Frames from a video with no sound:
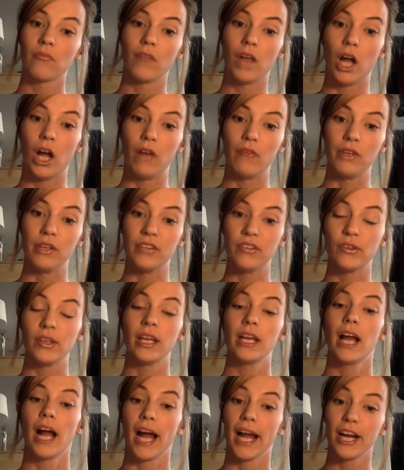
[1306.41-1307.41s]

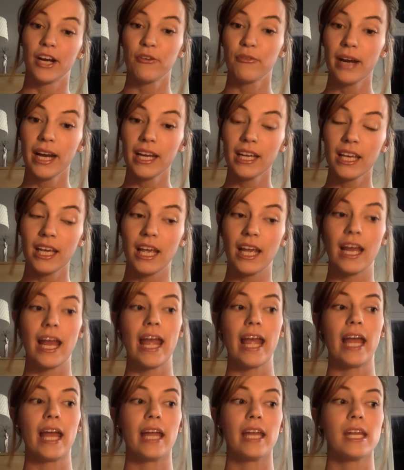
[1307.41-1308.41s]
obviously higher ranking,
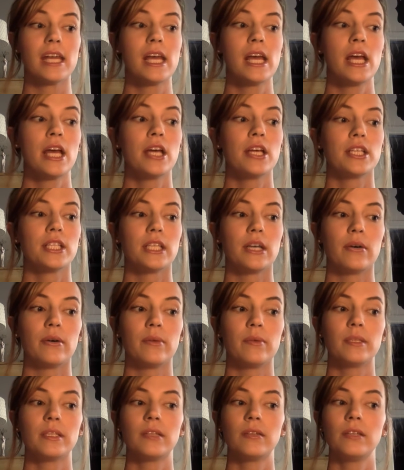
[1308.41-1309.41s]
and so it
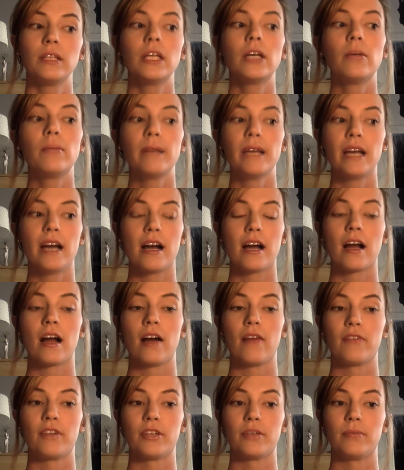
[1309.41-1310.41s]
was a little bit
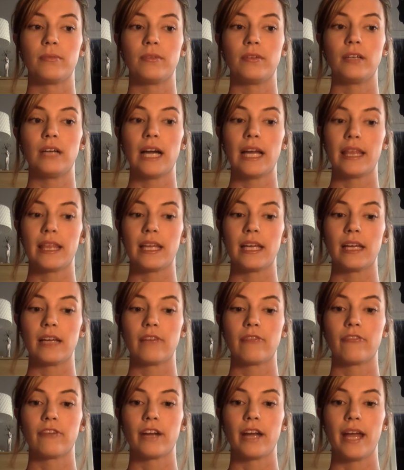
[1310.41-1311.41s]
uncomfortable, I think,
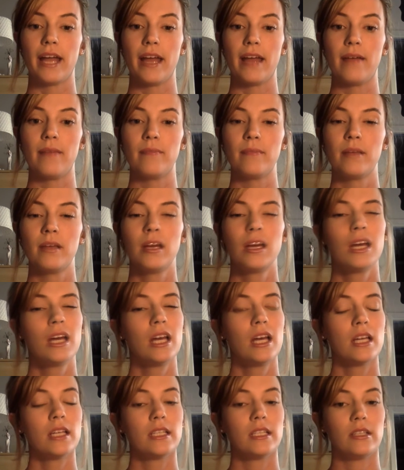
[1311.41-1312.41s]
for him
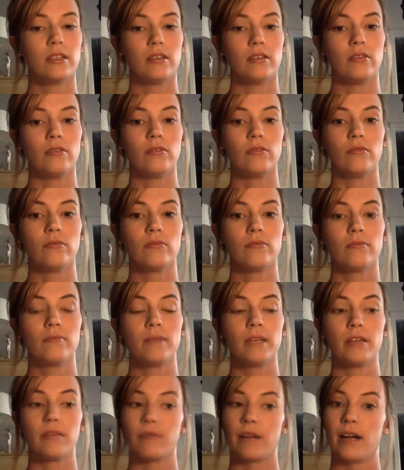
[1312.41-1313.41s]
to
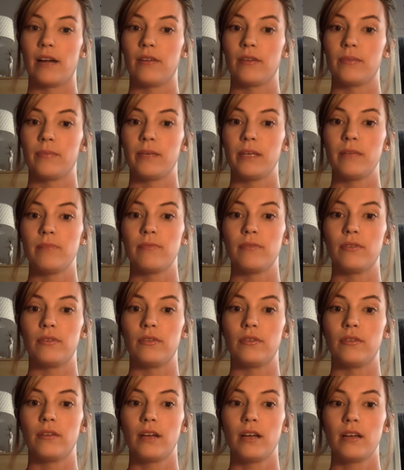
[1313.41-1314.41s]
be around
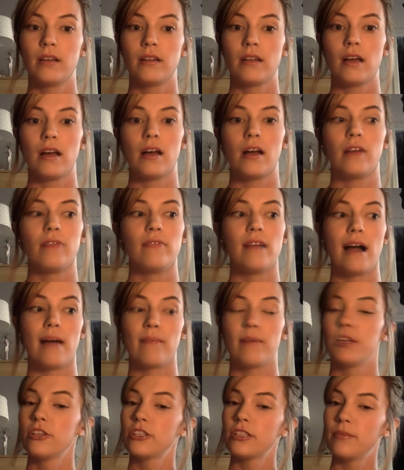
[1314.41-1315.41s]
people of that
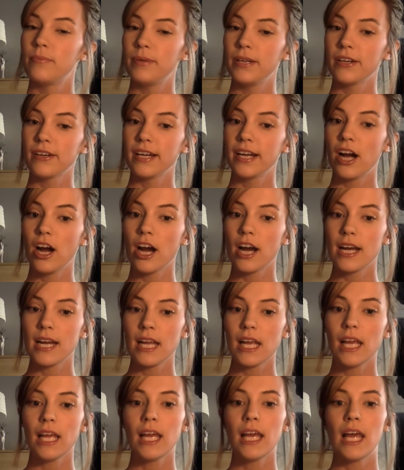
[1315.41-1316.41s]
much
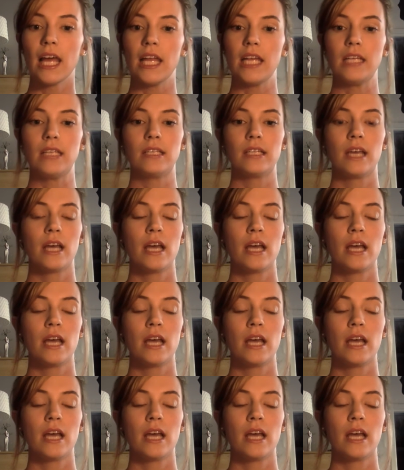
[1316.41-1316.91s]
superiority. And